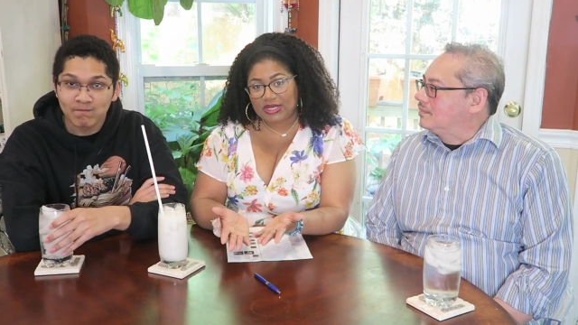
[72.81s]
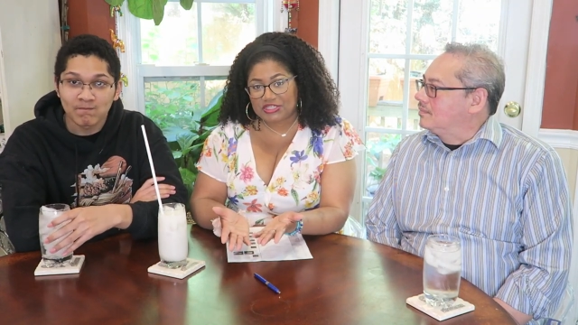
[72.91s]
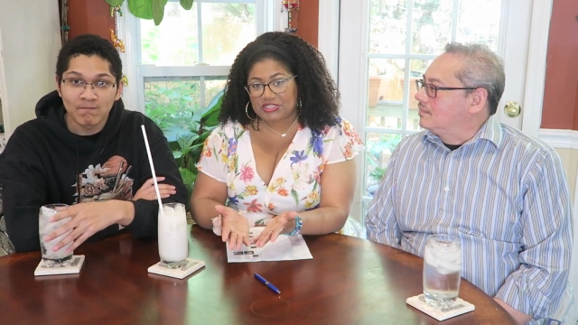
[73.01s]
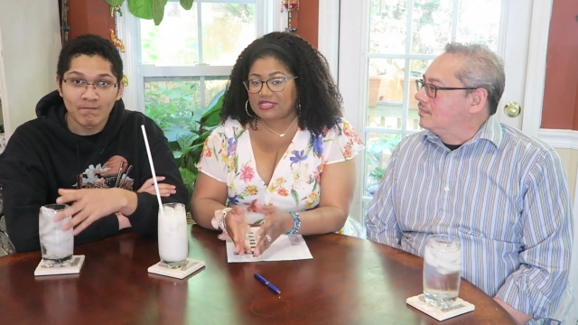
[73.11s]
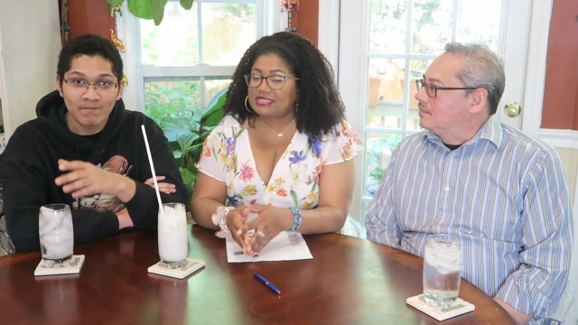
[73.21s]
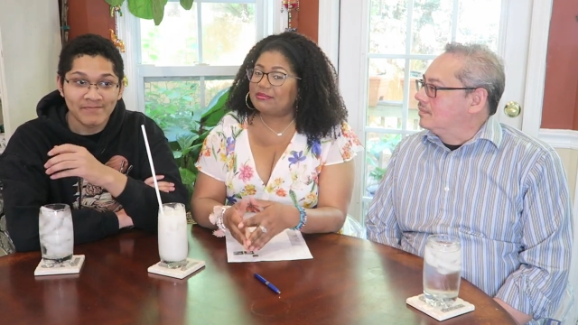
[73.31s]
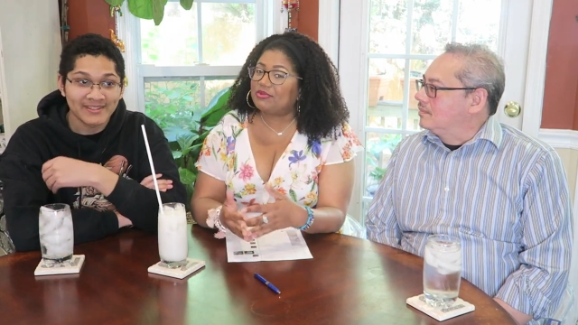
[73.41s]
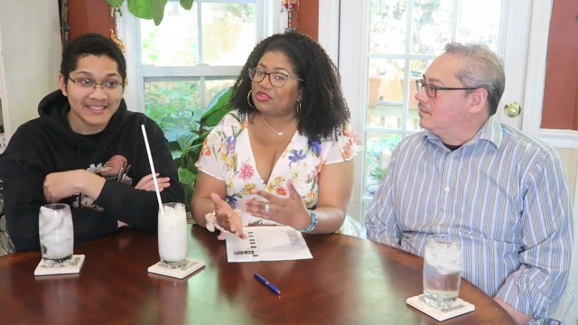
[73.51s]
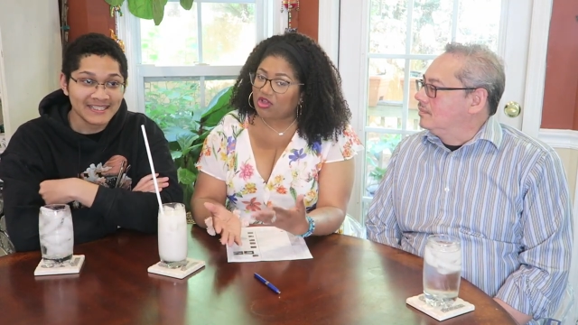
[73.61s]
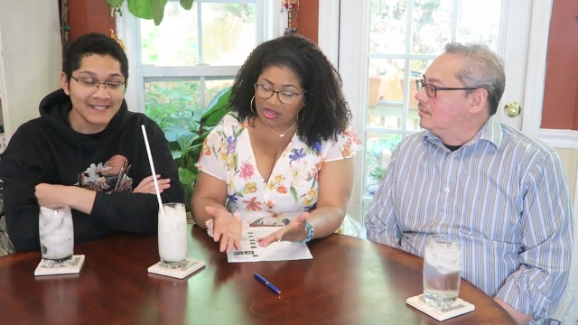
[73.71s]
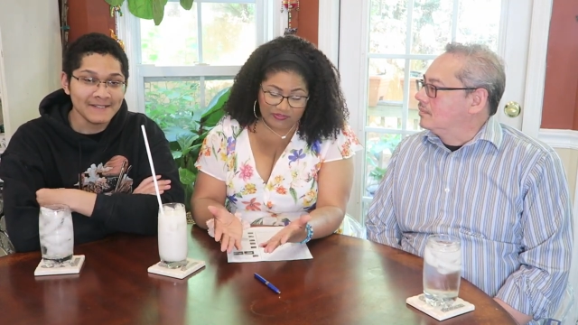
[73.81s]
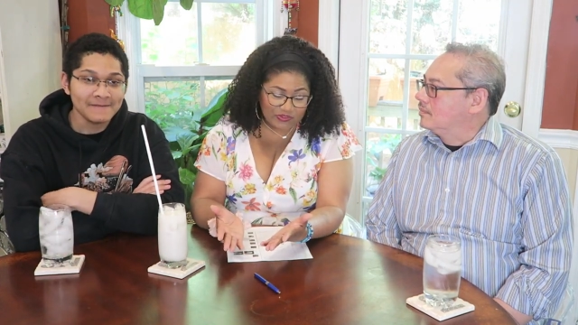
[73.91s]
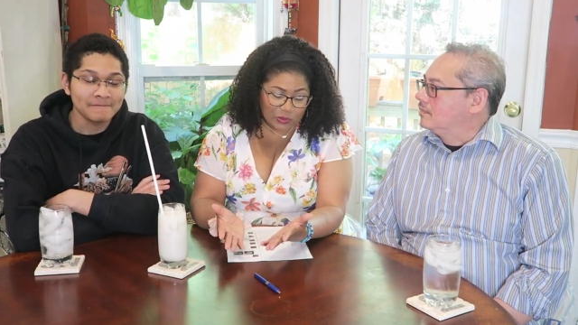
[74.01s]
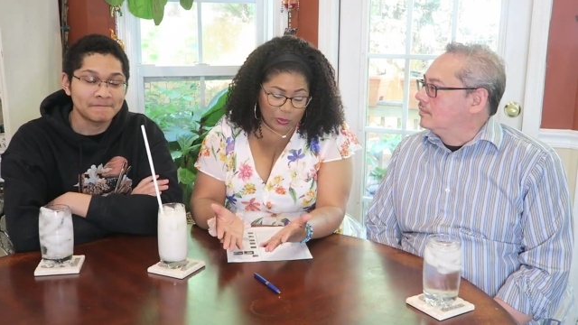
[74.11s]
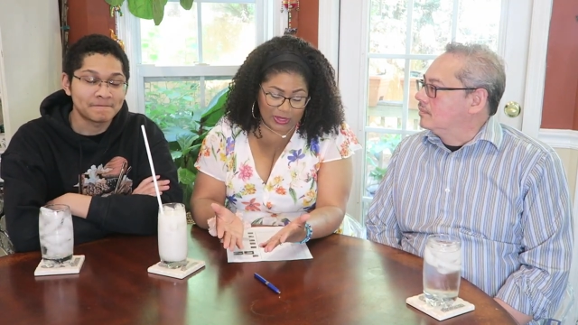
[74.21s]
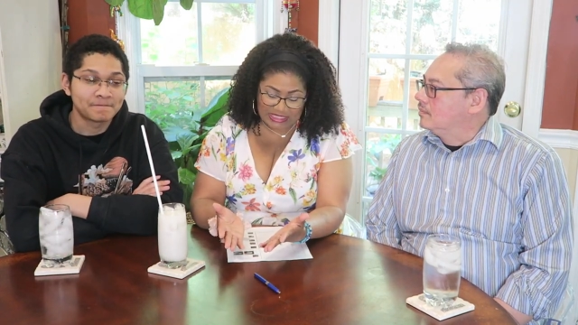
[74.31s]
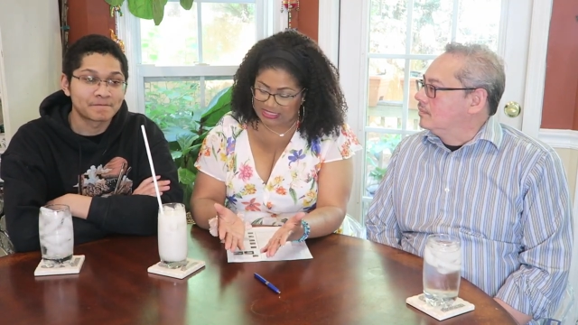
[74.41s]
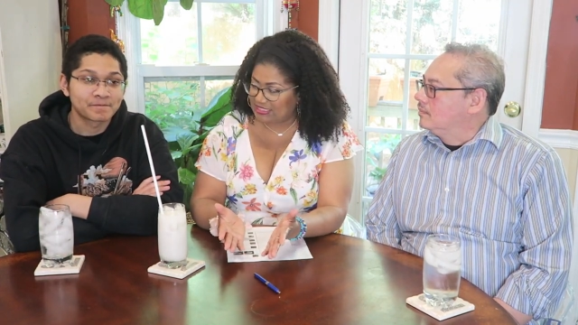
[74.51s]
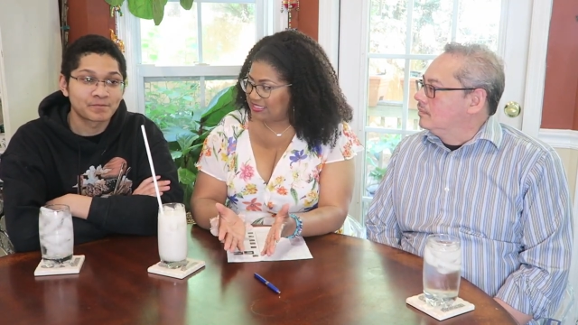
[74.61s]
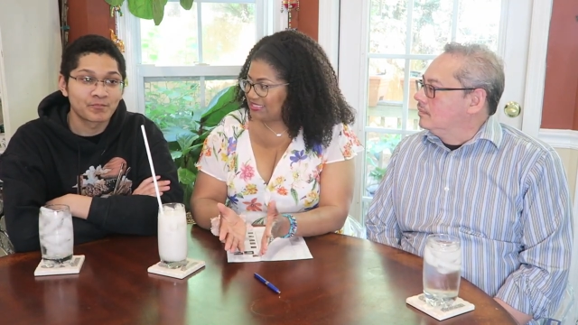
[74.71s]
Speaker 1: questions, some thoughtful
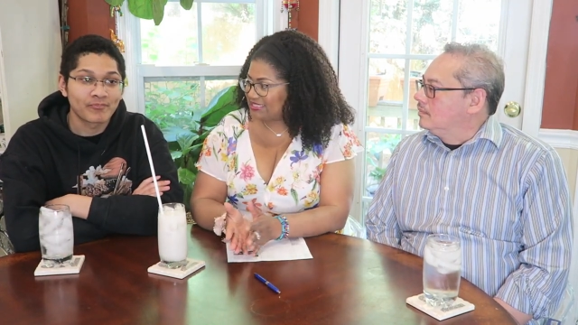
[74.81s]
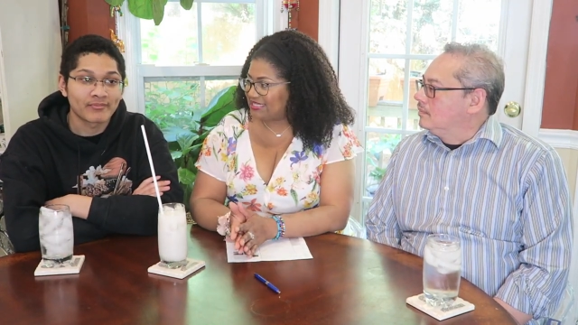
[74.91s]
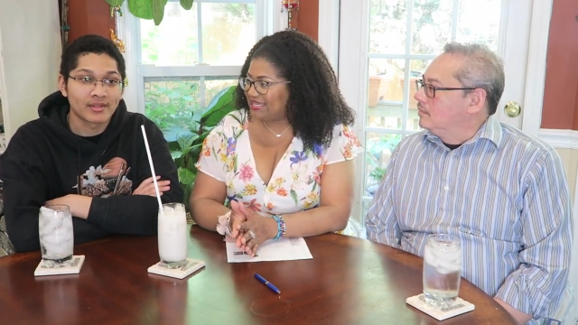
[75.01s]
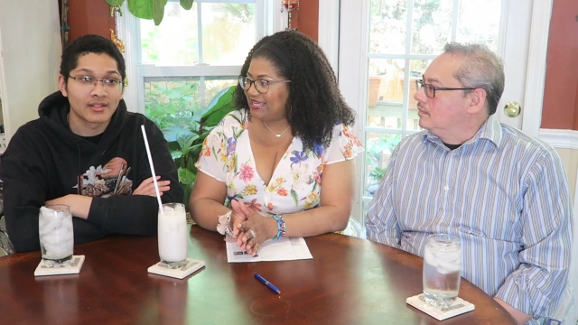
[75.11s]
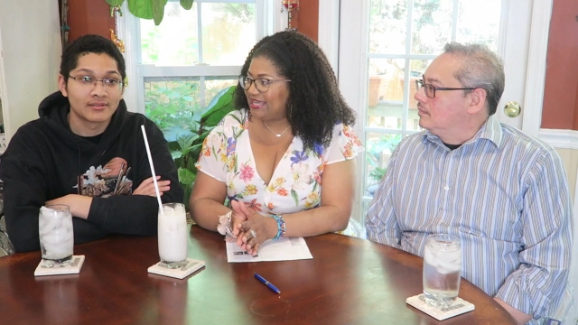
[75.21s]
questions.